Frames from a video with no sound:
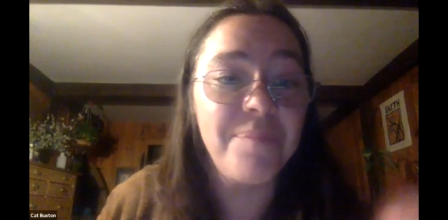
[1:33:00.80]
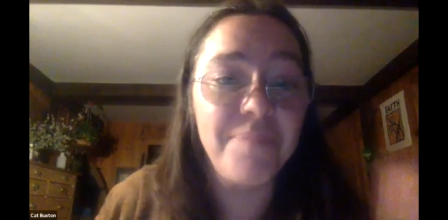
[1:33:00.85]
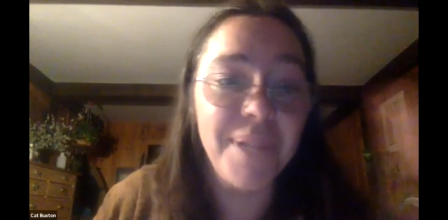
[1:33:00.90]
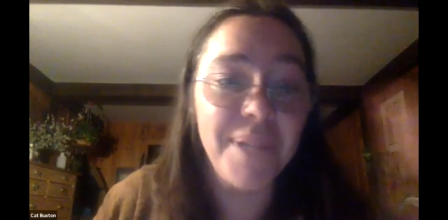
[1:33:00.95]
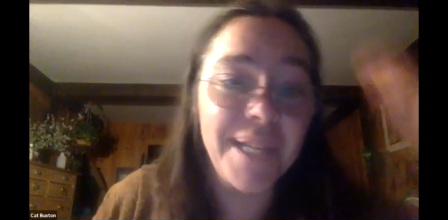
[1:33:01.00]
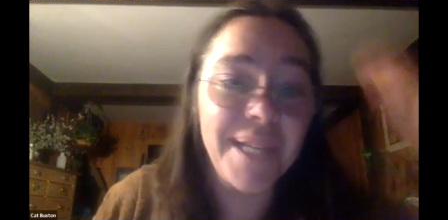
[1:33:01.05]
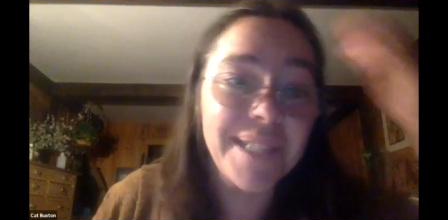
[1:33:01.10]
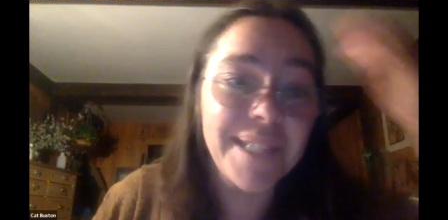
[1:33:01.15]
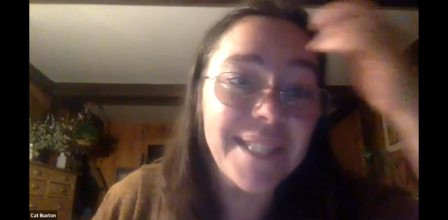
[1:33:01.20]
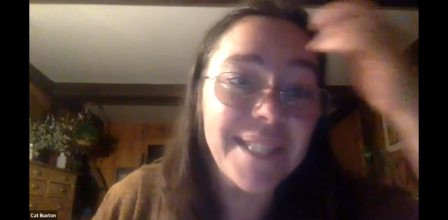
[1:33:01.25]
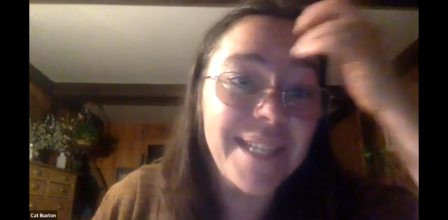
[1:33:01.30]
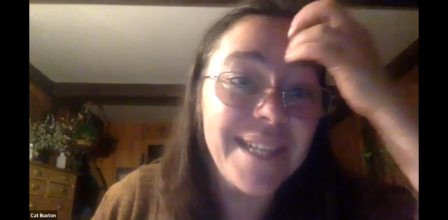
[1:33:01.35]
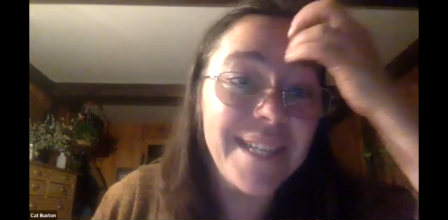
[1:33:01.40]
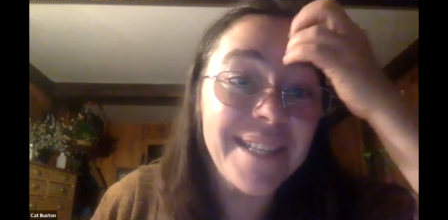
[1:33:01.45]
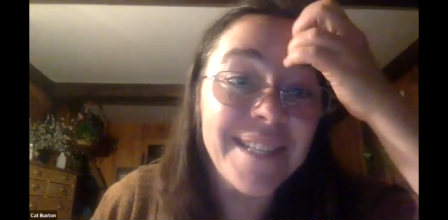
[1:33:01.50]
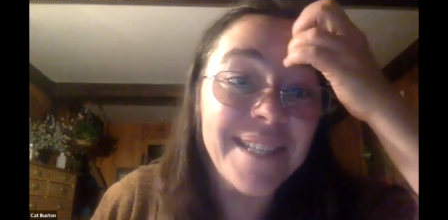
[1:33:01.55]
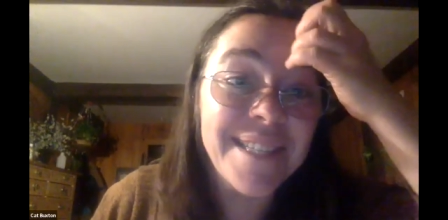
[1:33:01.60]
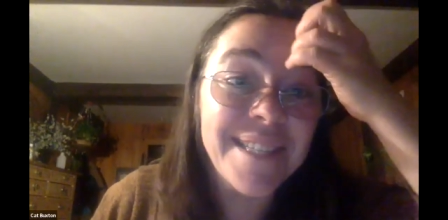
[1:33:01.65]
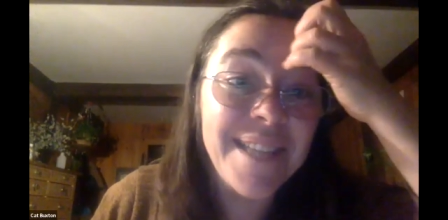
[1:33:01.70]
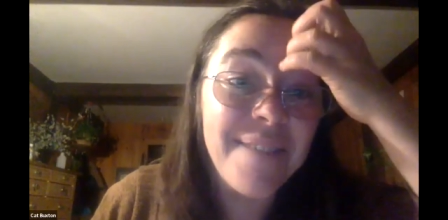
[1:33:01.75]
planted it
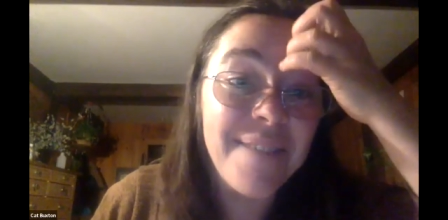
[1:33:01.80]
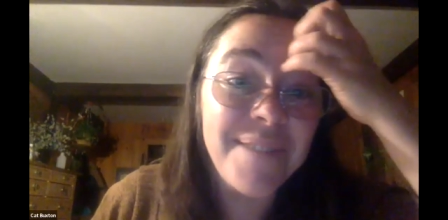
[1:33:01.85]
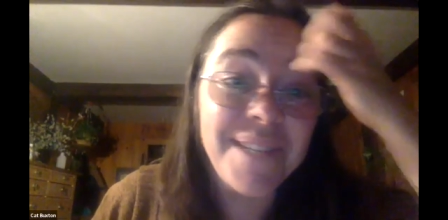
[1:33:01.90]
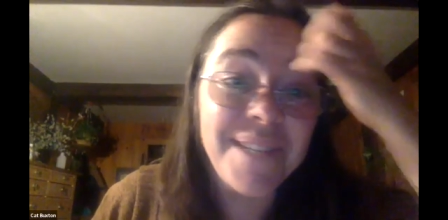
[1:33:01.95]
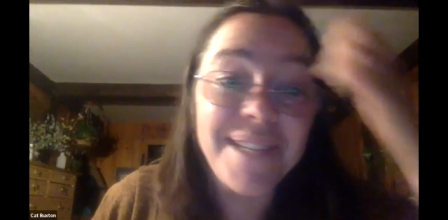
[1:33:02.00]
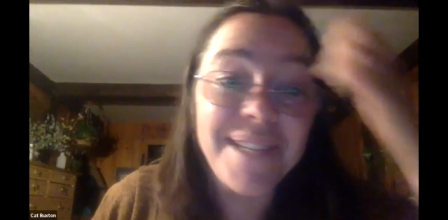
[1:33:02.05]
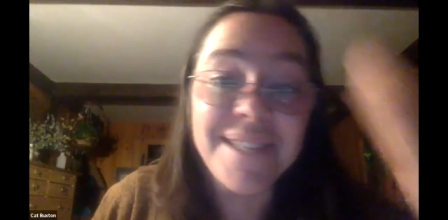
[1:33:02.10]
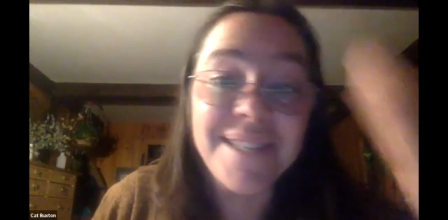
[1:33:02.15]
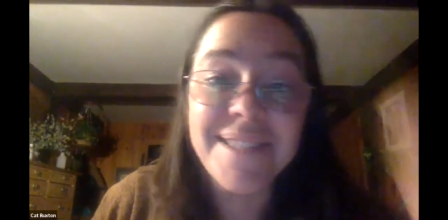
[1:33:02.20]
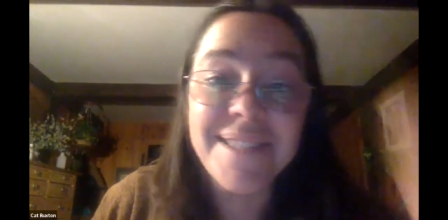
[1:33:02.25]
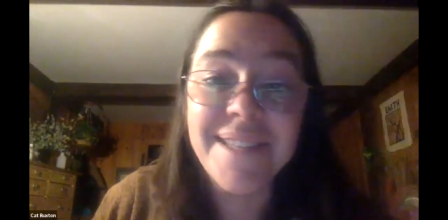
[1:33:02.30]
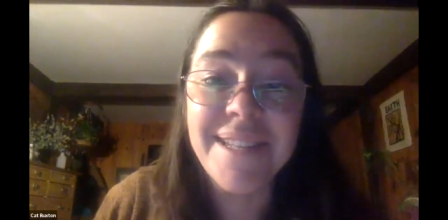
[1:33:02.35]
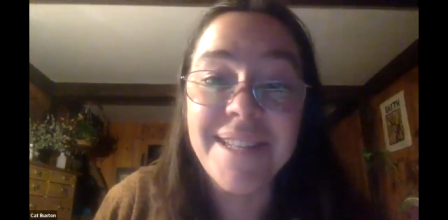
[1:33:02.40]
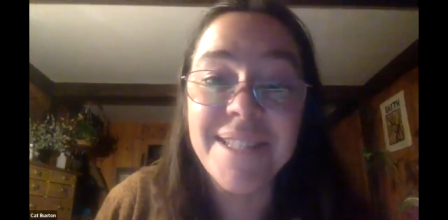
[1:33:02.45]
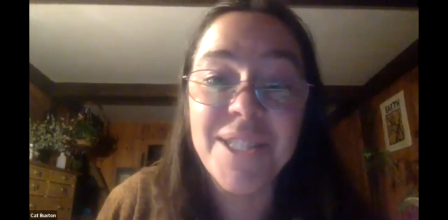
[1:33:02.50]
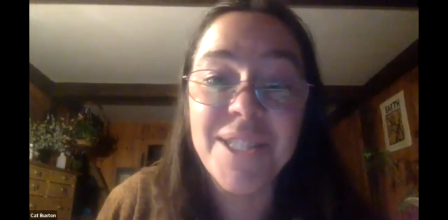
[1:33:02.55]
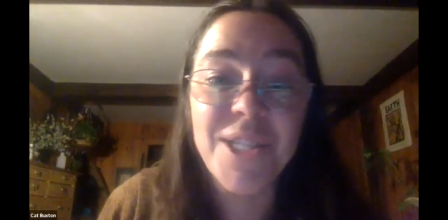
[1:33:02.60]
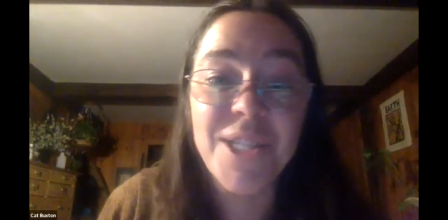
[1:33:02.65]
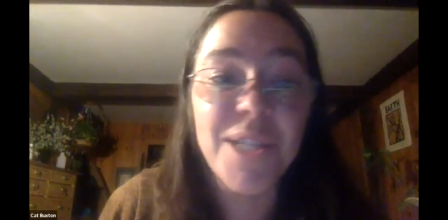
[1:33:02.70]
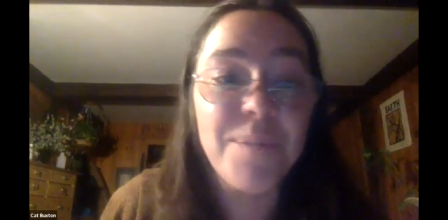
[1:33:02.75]
in the 70s and
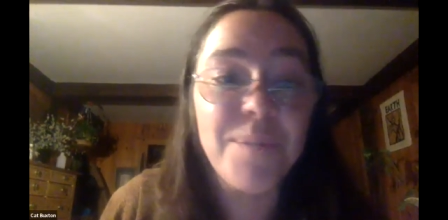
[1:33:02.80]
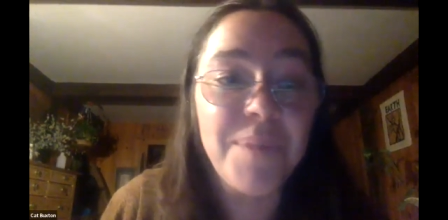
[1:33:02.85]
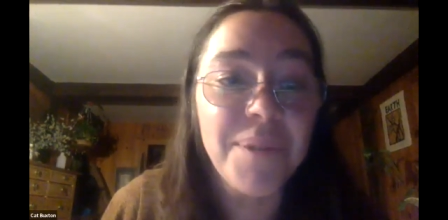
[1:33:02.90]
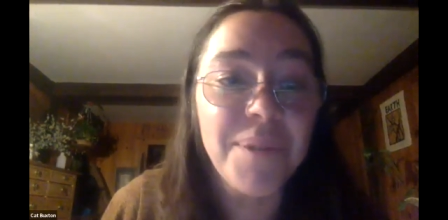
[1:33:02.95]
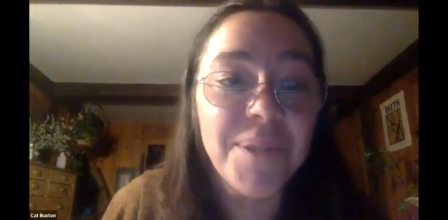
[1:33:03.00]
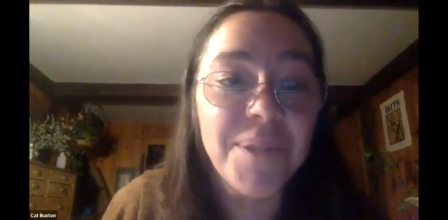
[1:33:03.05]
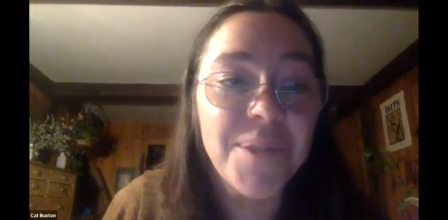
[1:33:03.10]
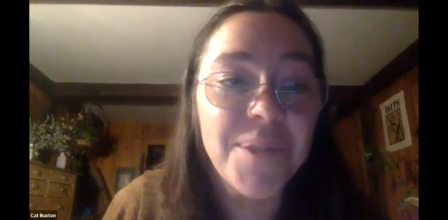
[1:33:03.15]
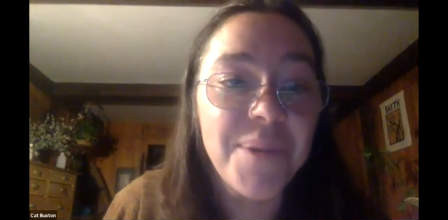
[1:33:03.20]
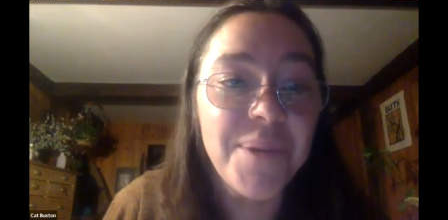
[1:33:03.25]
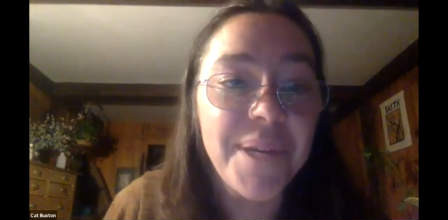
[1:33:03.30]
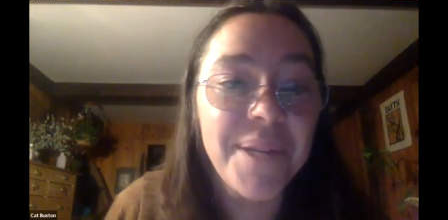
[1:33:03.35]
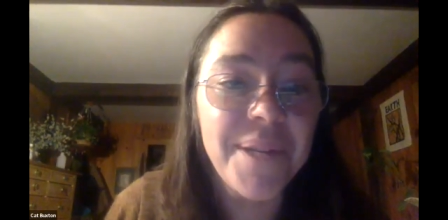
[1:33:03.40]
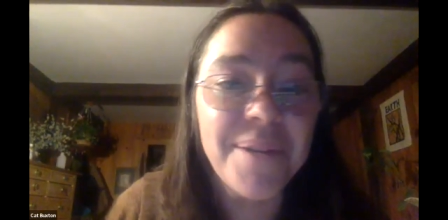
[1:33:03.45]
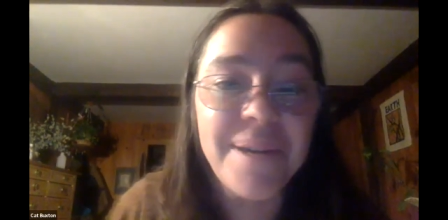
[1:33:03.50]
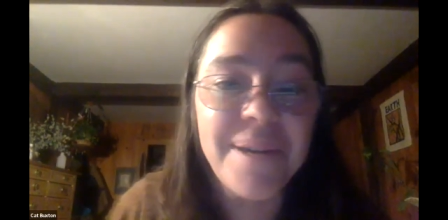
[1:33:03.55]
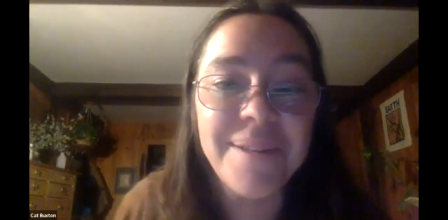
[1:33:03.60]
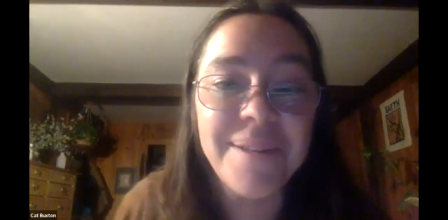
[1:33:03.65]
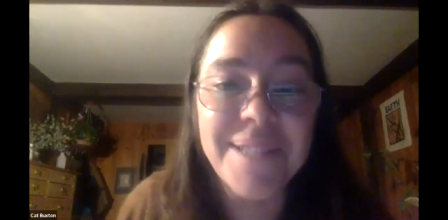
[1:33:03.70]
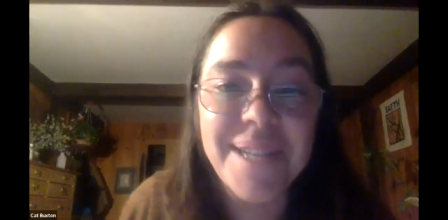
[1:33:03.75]
it's just built soil
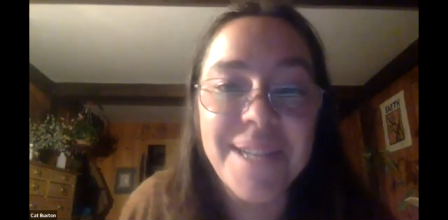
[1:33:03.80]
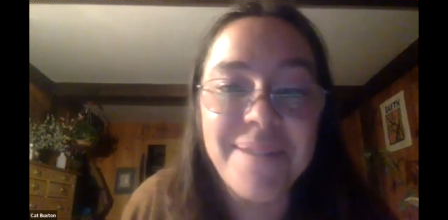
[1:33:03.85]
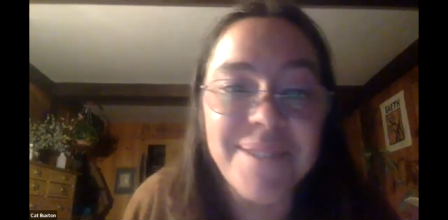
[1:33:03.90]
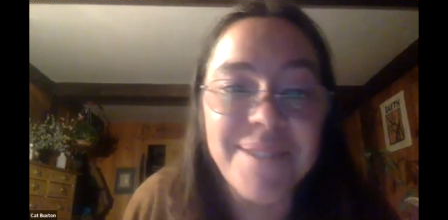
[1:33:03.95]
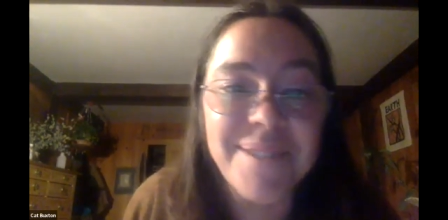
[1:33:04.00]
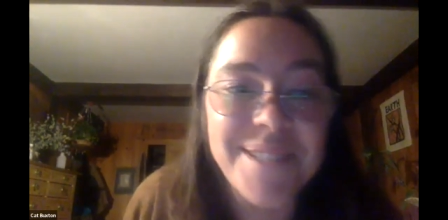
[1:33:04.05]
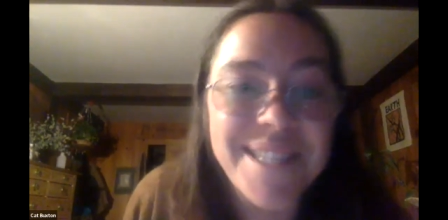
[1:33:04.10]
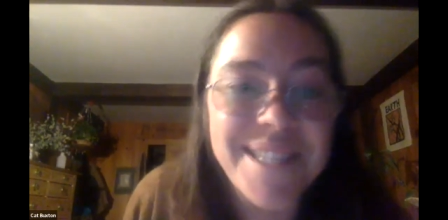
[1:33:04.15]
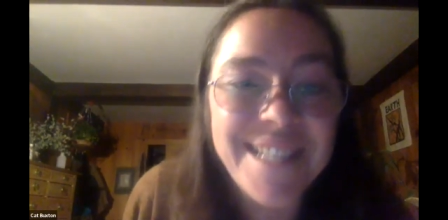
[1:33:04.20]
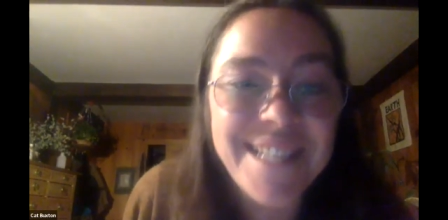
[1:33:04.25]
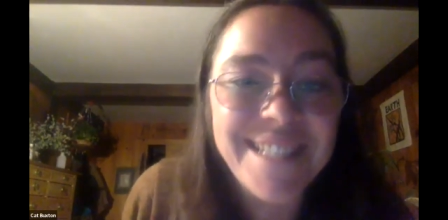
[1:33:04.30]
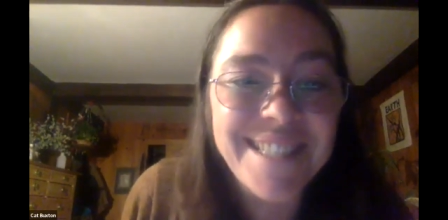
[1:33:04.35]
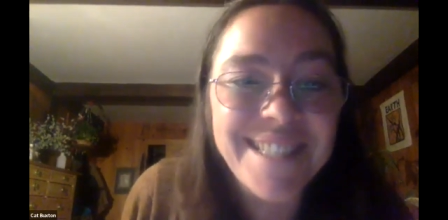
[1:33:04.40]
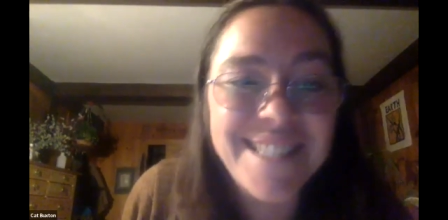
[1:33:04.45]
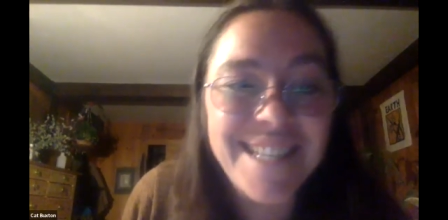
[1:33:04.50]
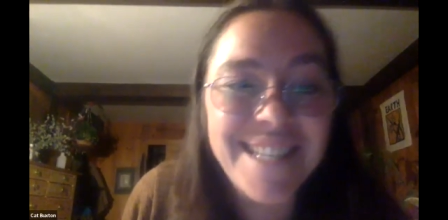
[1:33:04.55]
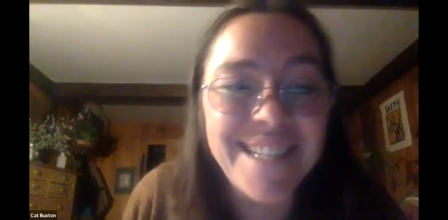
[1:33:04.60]
around it ever since.